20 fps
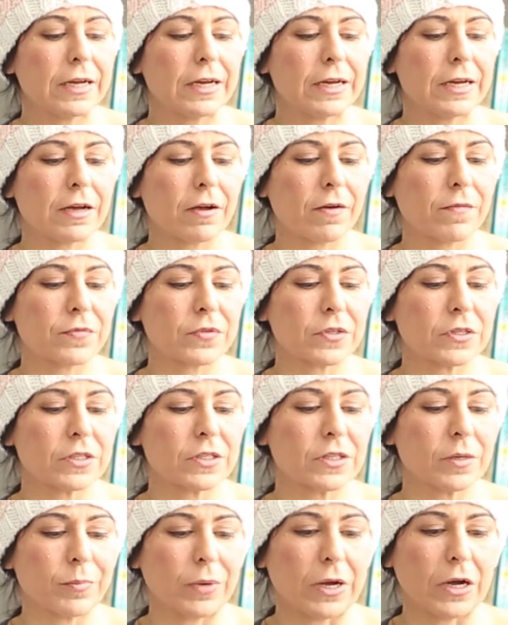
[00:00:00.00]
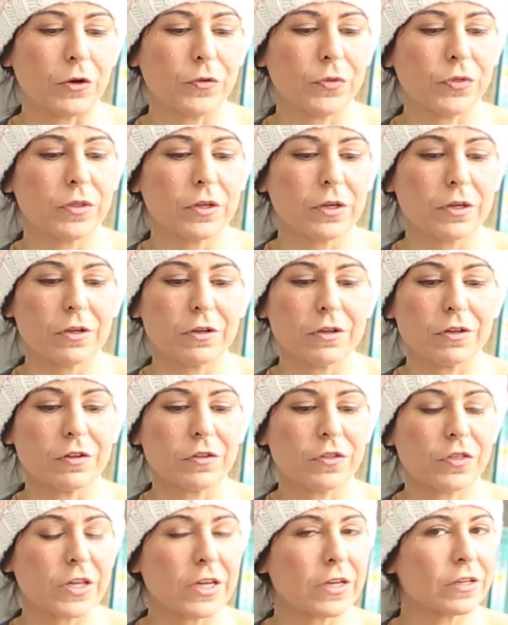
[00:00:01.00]
and about the
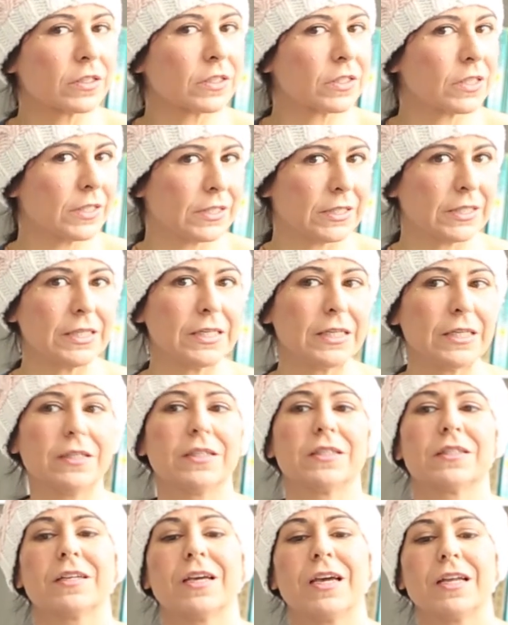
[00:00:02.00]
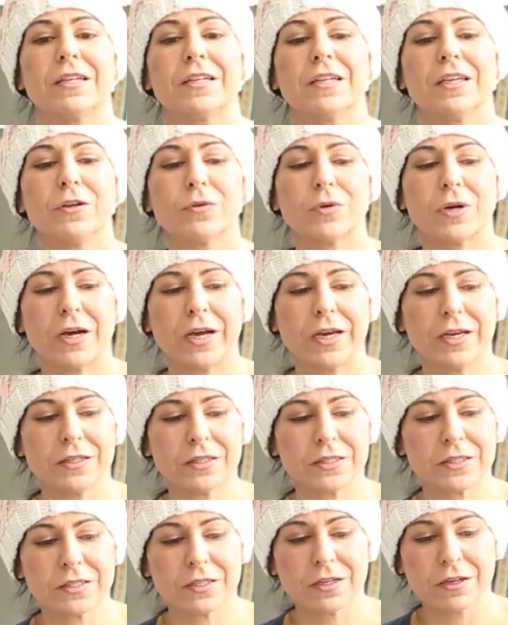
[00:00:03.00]
things he sees, and he
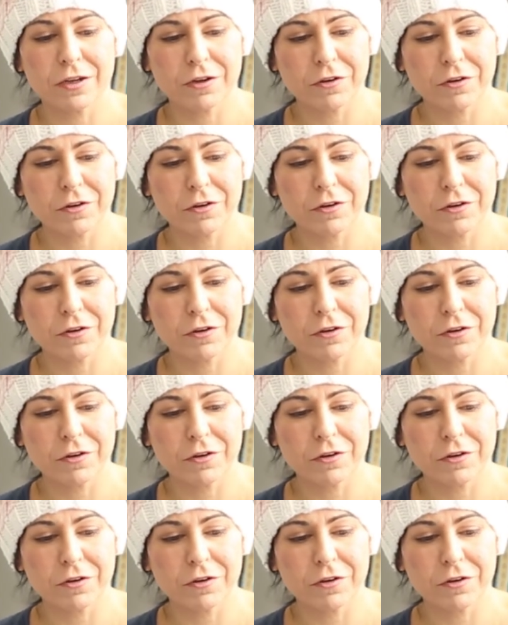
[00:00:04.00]
writes